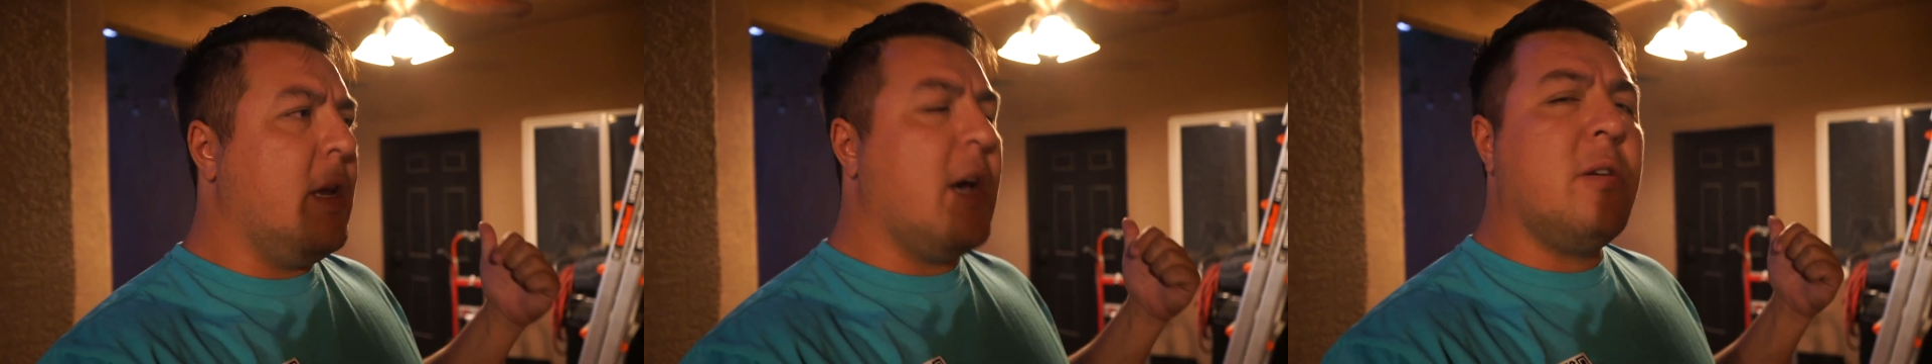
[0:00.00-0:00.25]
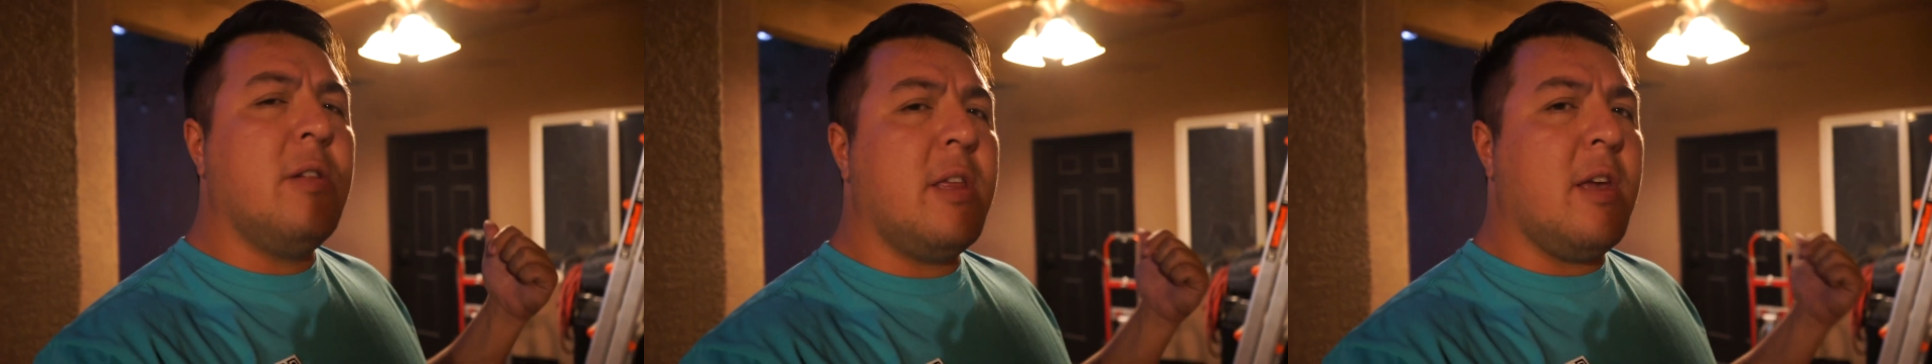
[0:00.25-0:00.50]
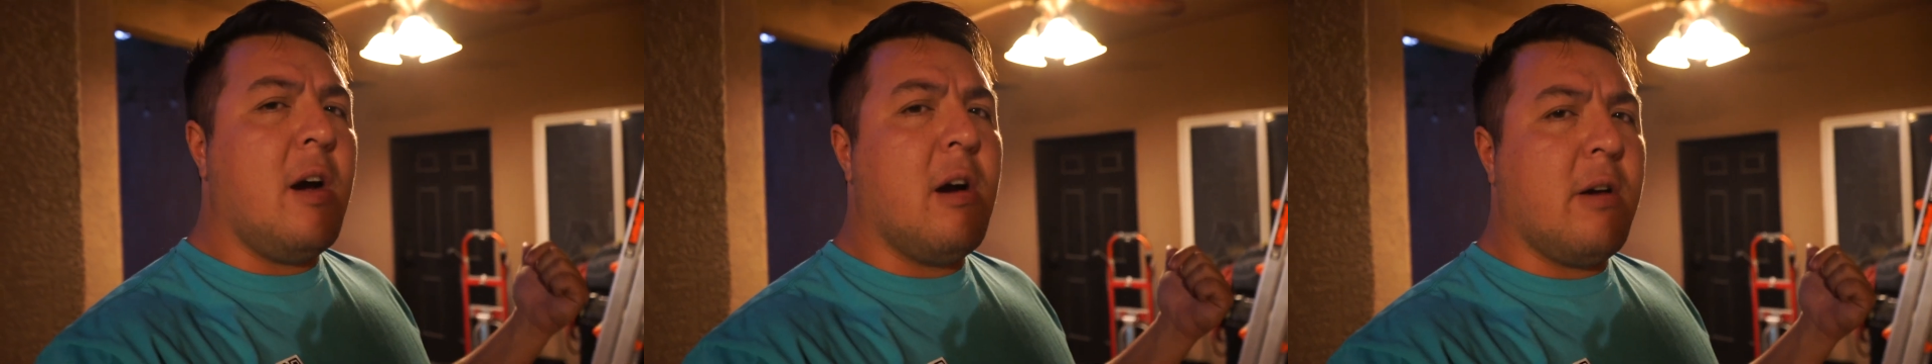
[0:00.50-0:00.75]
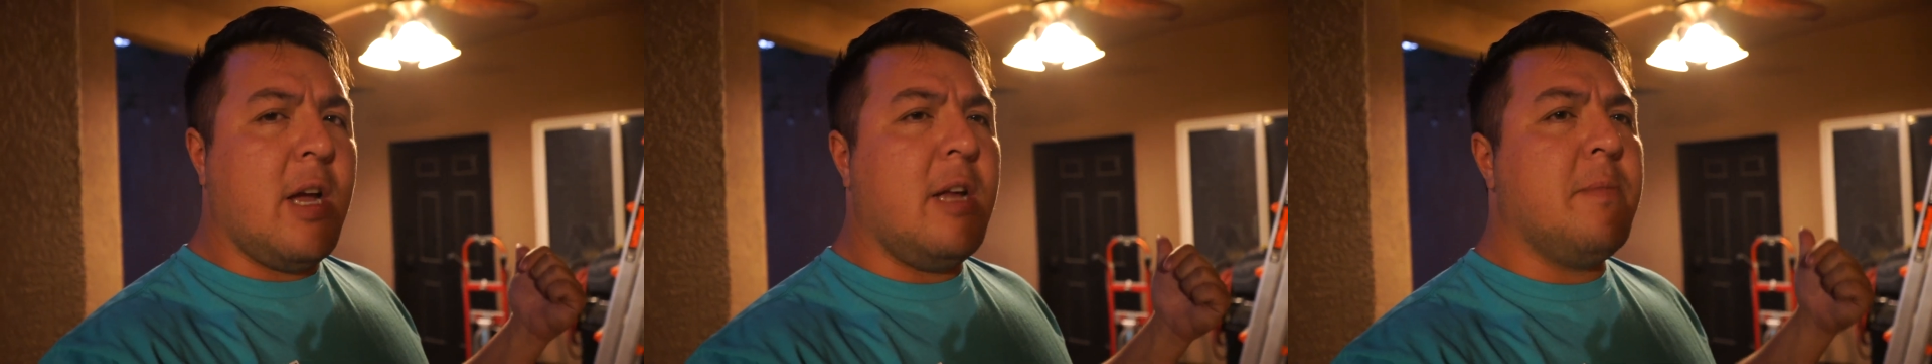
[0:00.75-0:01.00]
Not only the
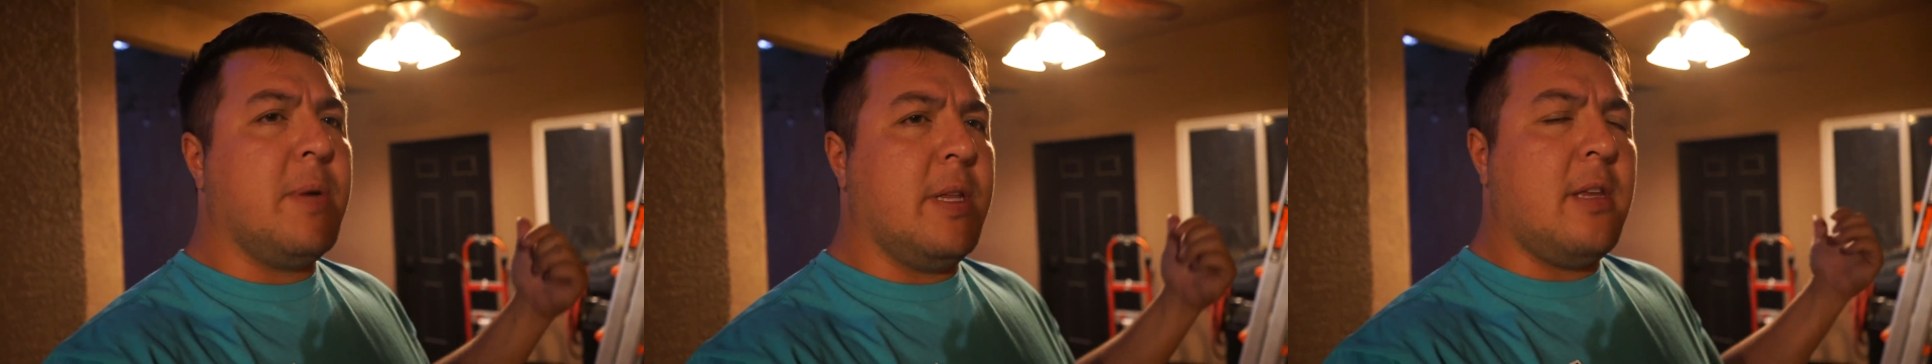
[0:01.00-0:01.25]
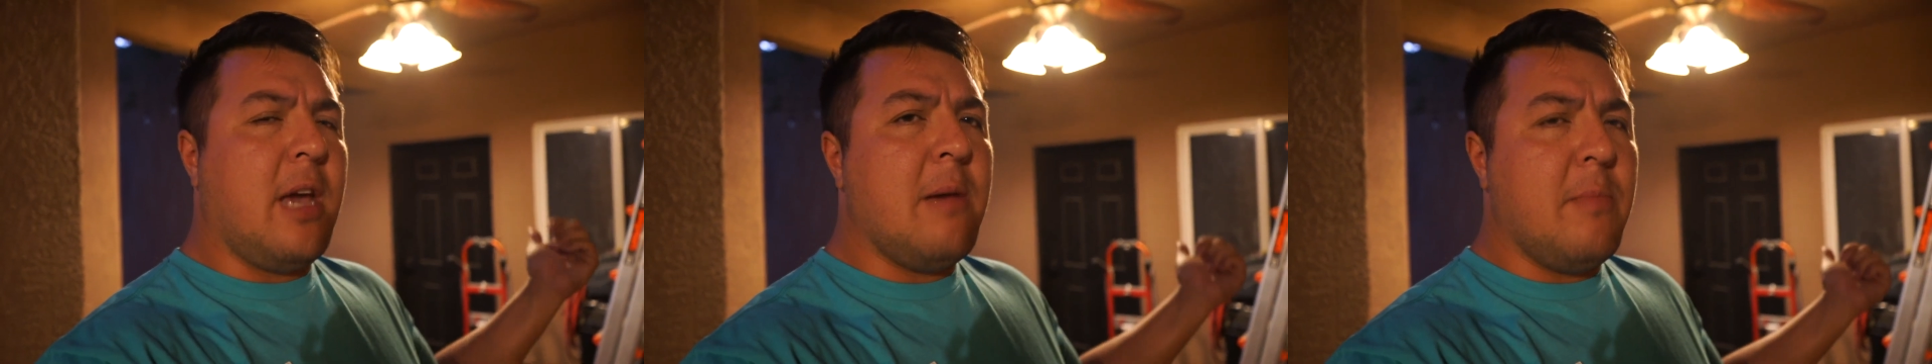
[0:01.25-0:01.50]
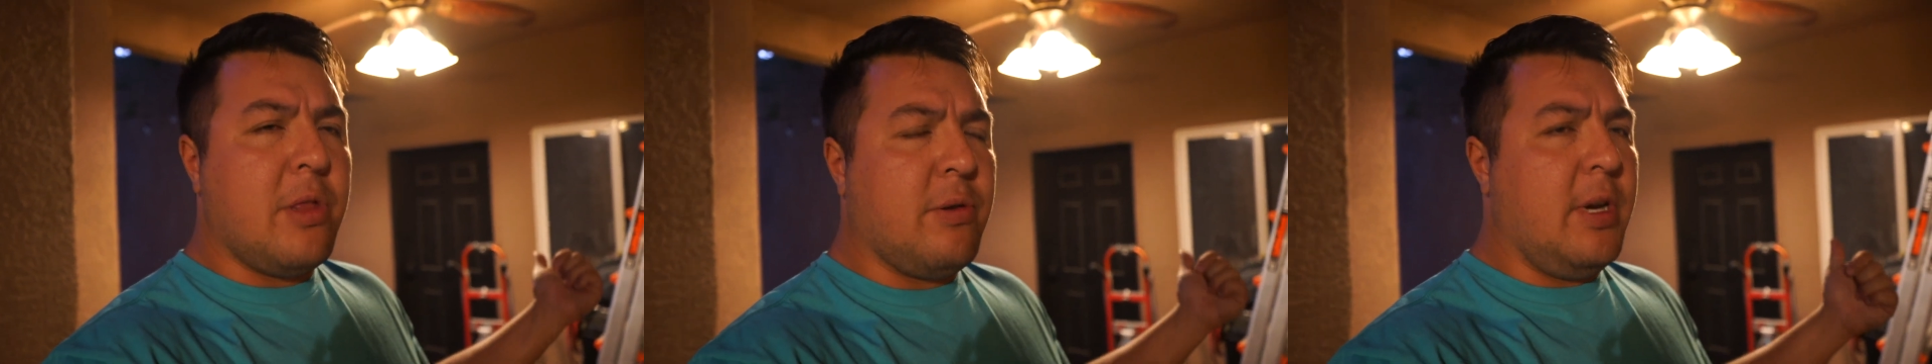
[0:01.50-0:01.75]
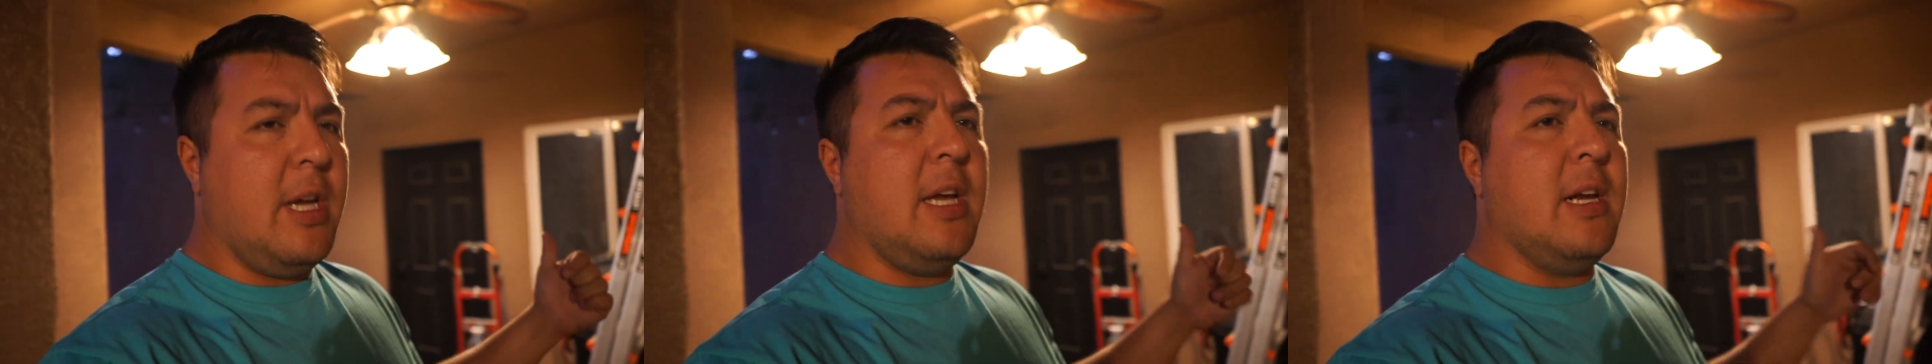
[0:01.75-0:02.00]
R8, but the M3,